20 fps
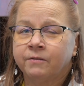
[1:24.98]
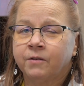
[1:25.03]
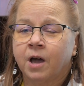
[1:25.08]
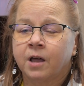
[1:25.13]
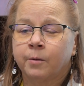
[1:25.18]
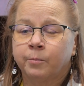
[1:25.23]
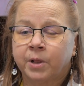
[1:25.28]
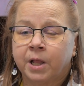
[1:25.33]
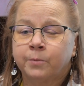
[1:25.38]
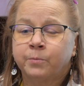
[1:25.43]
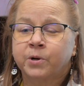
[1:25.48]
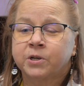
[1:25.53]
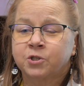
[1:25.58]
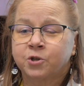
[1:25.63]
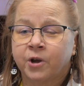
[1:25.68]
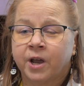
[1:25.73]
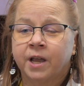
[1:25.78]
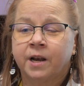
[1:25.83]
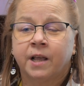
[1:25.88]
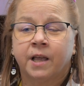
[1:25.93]
I've got a blood
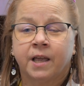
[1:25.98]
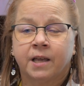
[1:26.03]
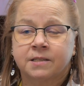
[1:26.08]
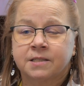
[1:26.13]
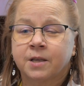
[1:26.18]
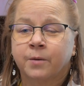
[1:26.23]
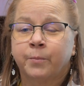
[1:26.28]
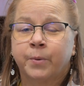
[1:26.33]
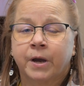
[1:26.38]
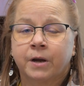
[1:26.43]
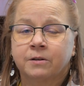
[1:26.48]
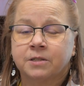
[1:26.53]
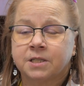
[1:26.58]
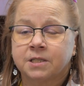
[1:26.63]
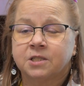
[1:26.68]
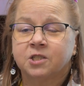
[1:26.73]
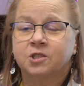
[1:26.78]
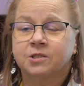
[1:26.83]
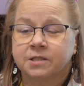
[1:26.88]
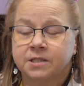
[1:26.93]
pressure headache as compared
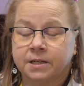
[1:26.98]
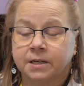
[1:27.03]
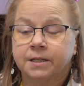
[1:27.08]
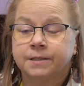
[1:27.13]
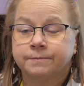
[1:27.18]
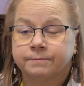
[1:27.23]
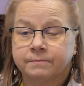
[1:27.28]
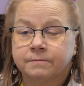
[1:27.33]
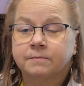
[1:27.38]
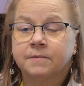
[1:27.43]
to just a